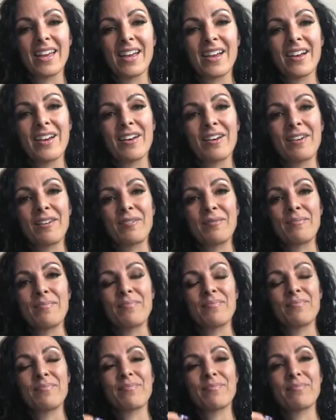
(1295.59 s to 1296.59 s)

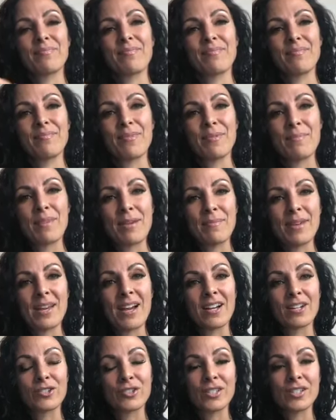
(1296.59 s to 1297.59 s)
But maybe
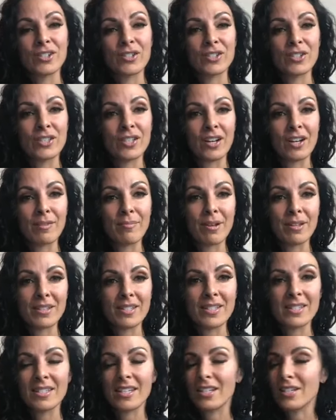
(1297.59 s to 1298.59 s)
actually start to talk about
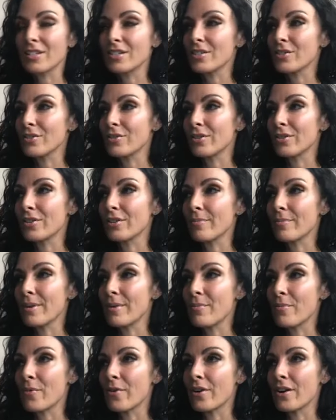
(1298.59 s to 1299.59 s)
this tattoo a little
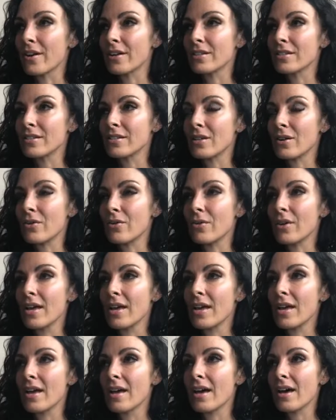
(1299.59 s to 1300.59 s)
bit more. So
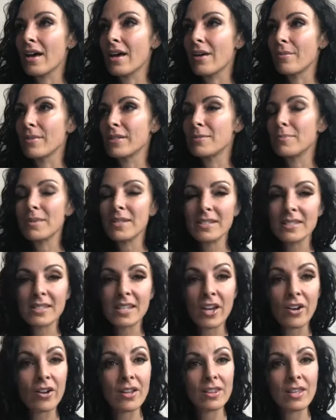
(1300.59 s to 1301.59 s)
it's been a
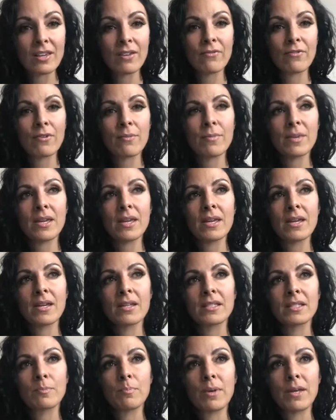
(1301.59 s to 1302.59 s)
scary thing for me.
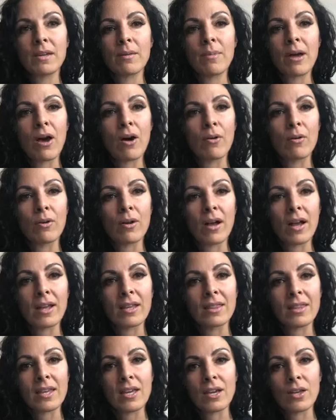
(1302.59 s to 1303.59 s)
It's been about, I
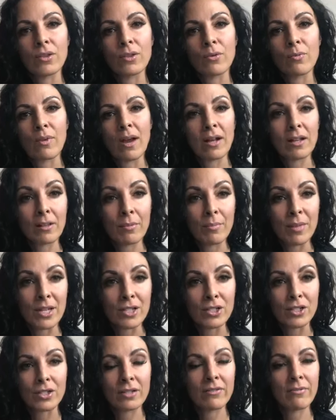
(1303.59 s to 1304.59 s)
think, the
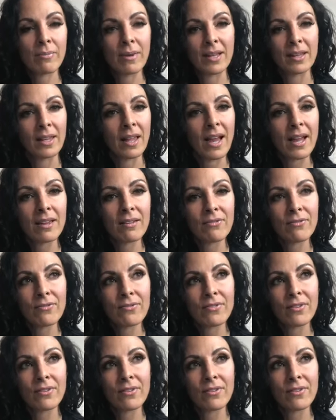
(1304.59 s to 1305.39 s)
reclamation of my life.